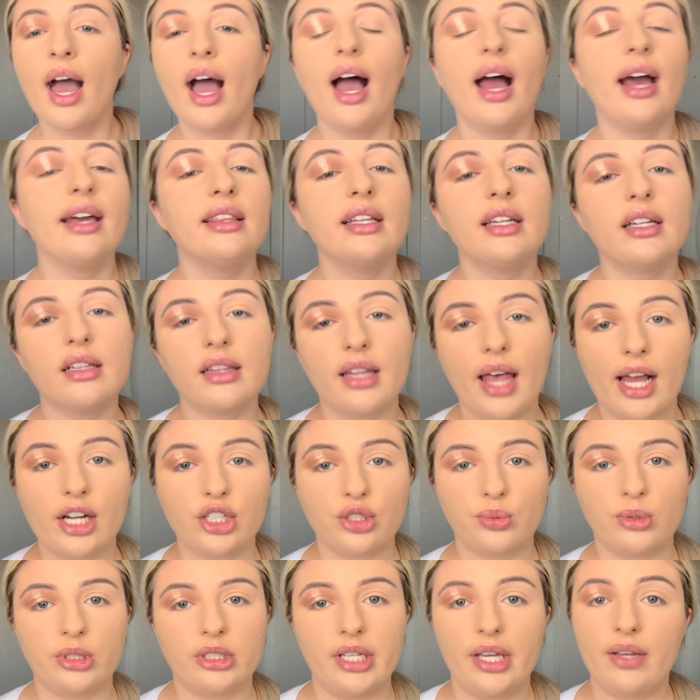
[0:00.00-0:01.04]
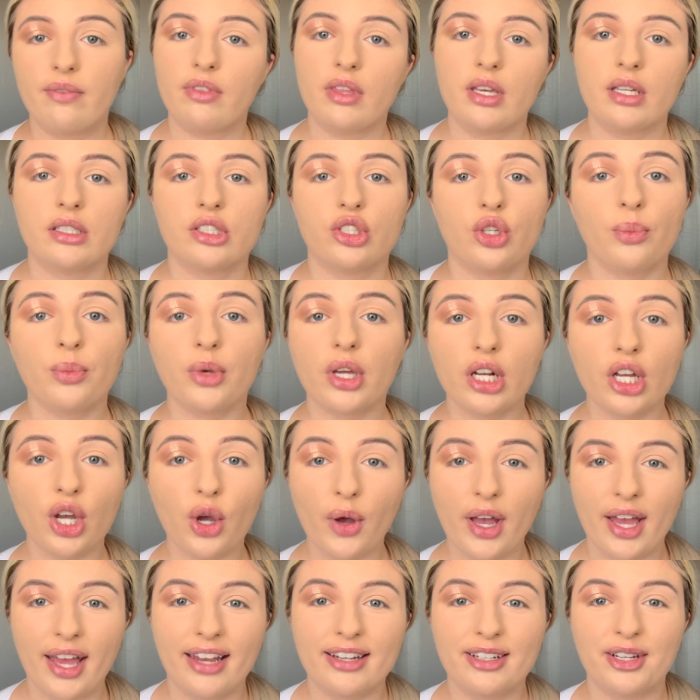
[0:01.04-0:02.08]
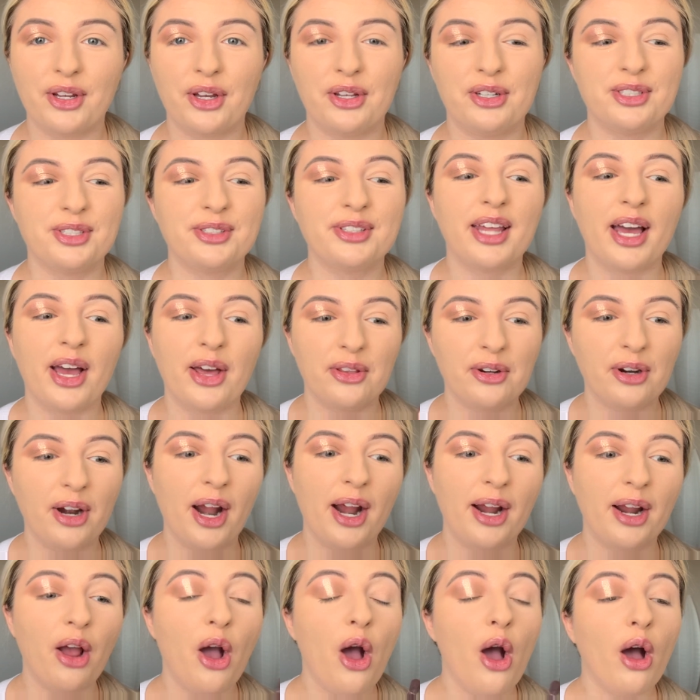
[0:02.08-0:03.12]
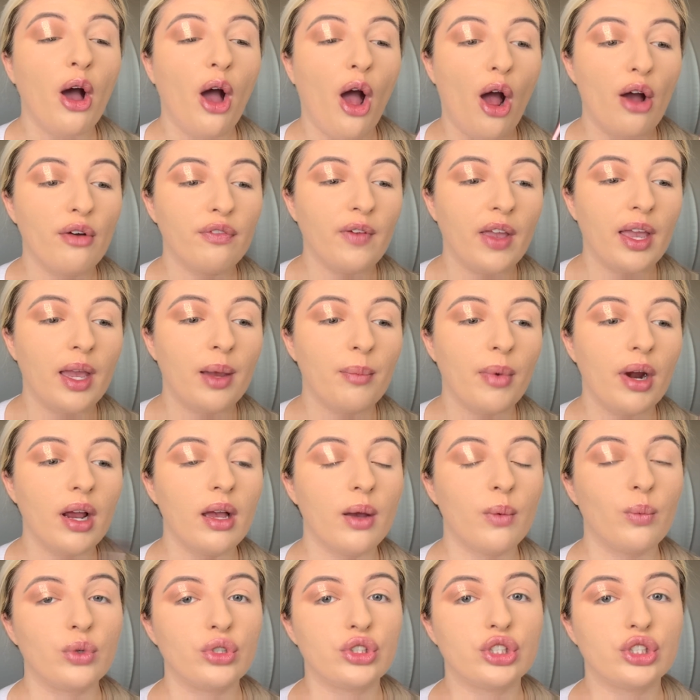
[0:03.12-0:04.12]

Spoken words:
I think a lash will save this, so I'm gonna go ahead and do the other eye off camera and we'll